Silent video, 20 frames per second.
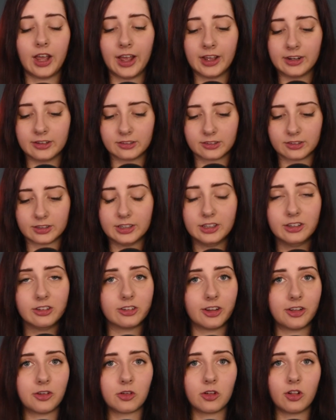and in
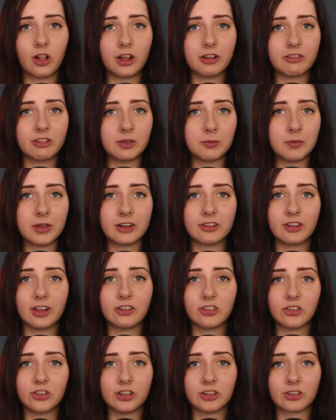general I think
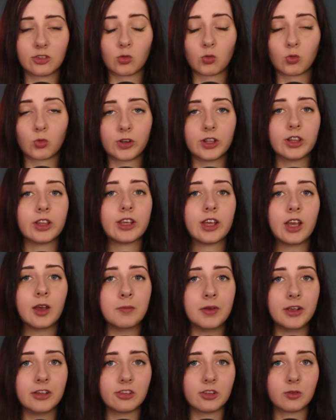meditation is a really
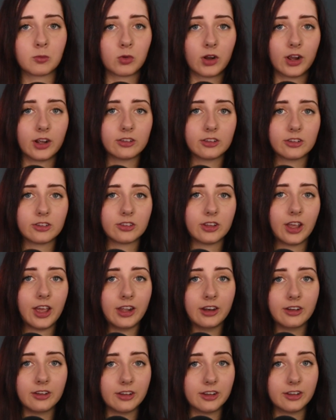amazing practice,
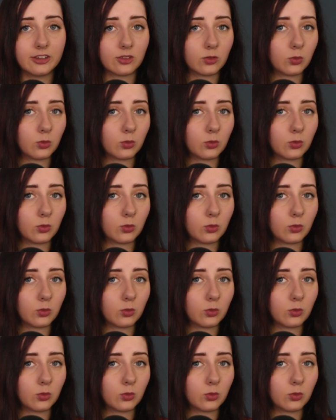and it's